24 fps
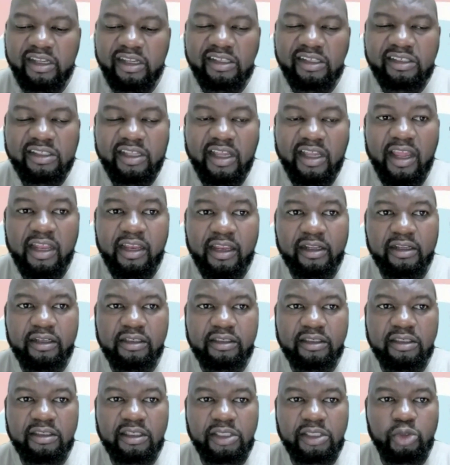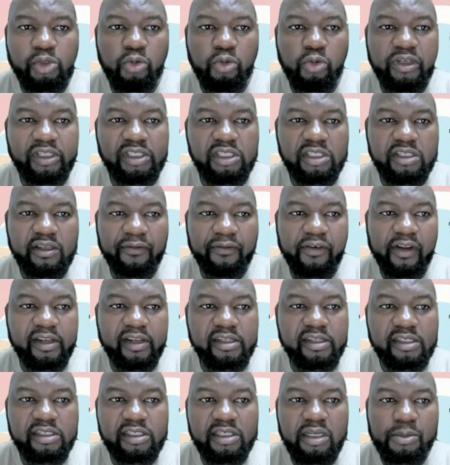Is there any distinguished
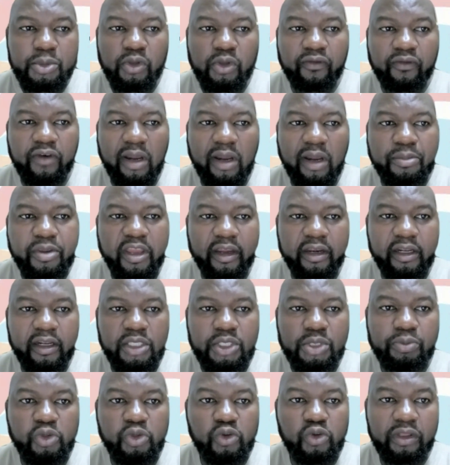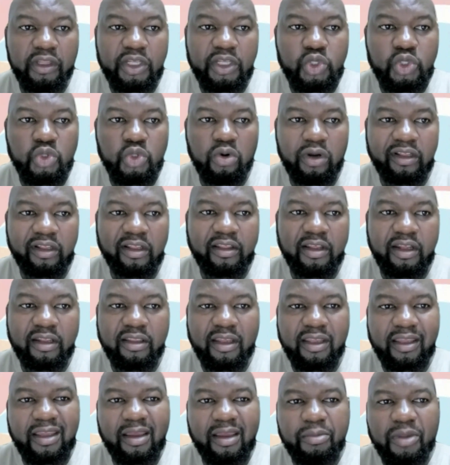difference in terms of appearance between the two other
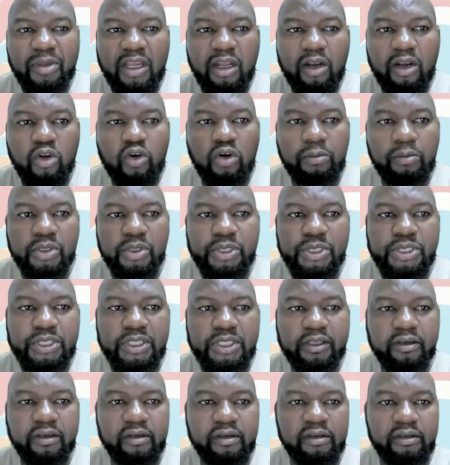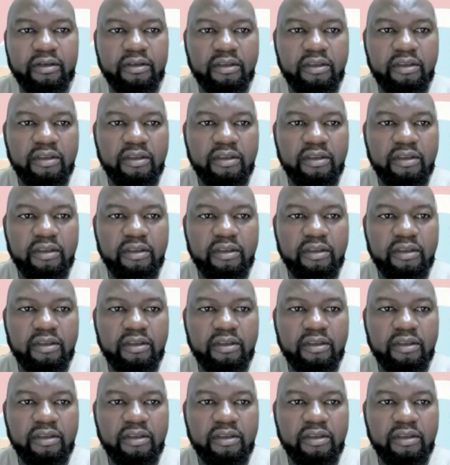than the chemical composition?